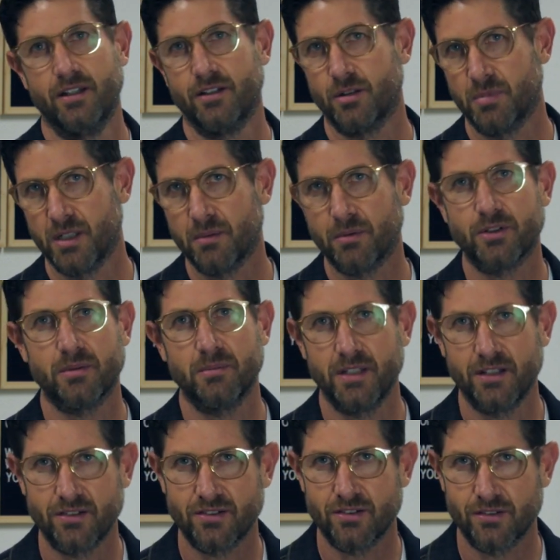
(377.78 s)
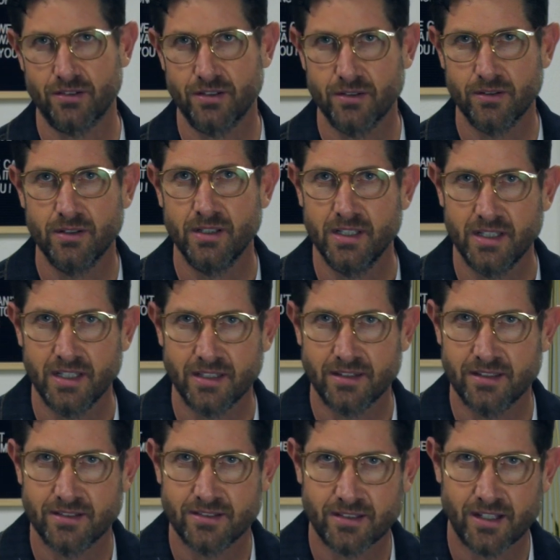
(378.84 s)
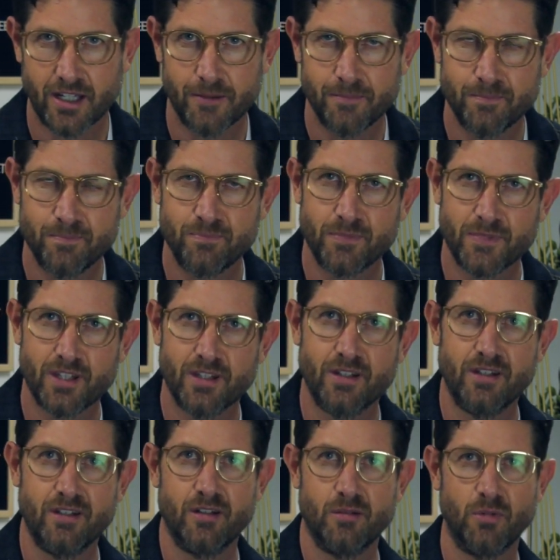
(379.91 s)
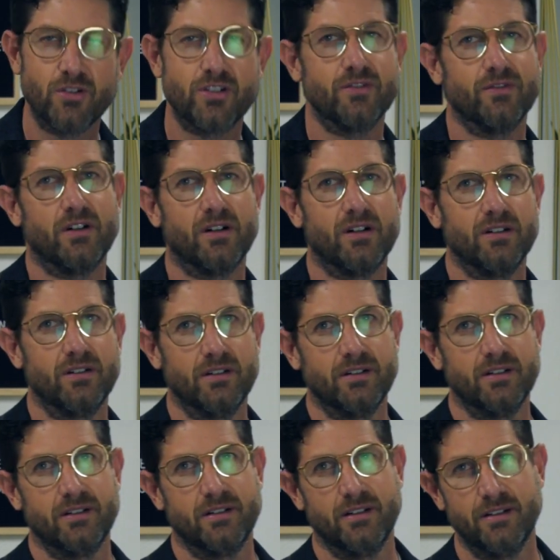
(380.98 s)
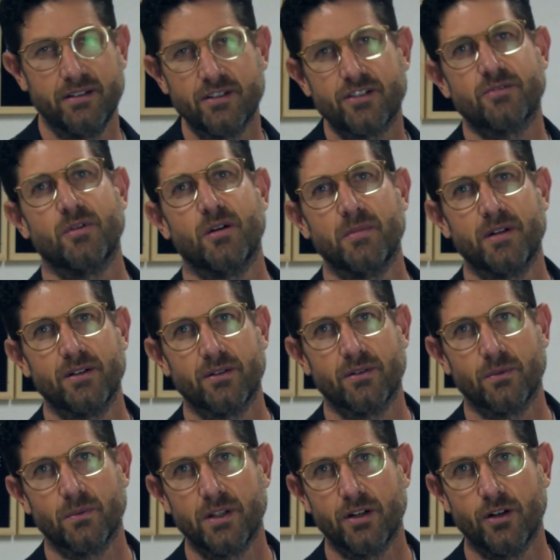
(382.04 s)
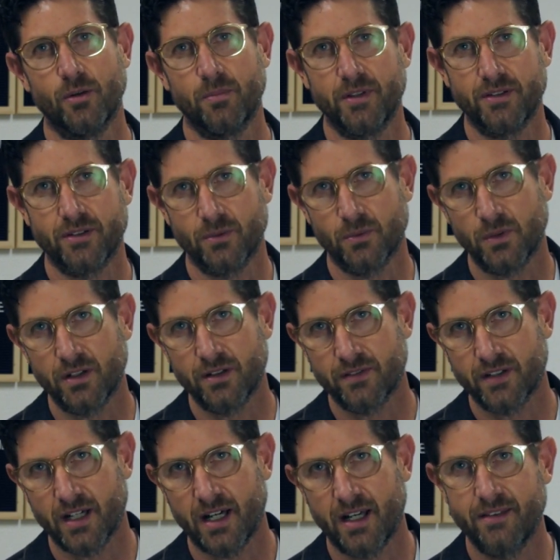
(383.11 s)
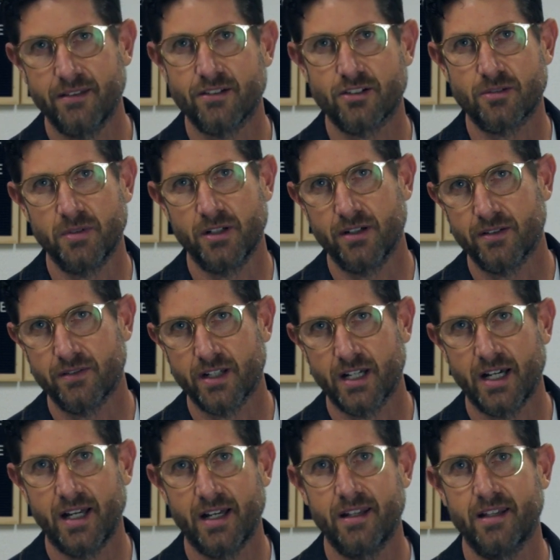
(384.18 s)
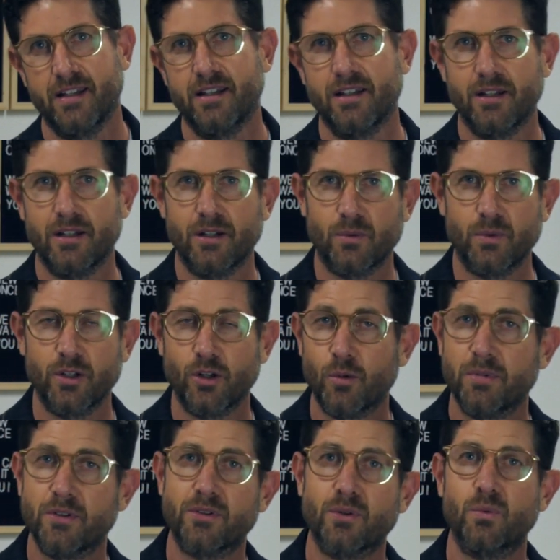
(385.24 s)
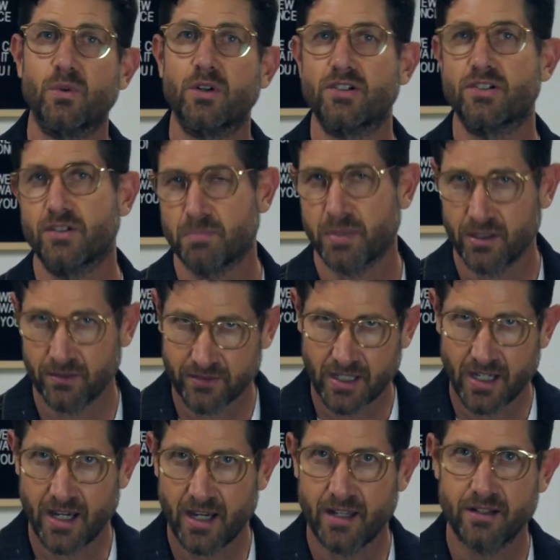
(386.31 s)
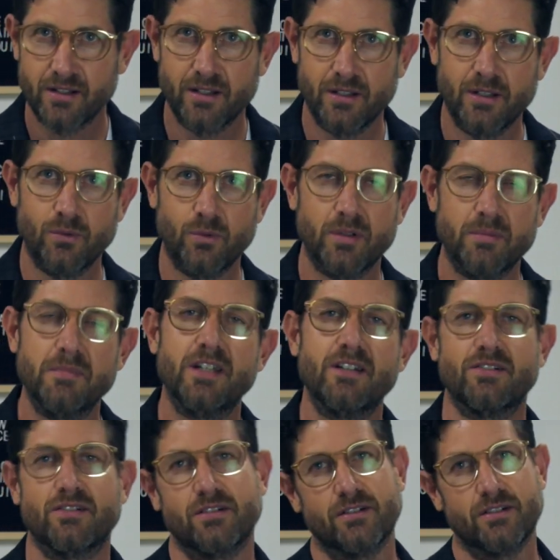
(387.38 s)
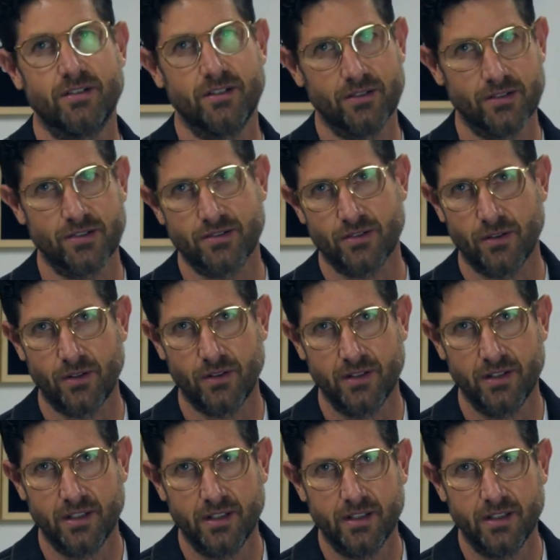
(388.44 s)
to be able to minister to you at this time. Most of all, in this moment, we hope that the Word of God, the Spirit of God, we hope that the worship of God would minister to your soul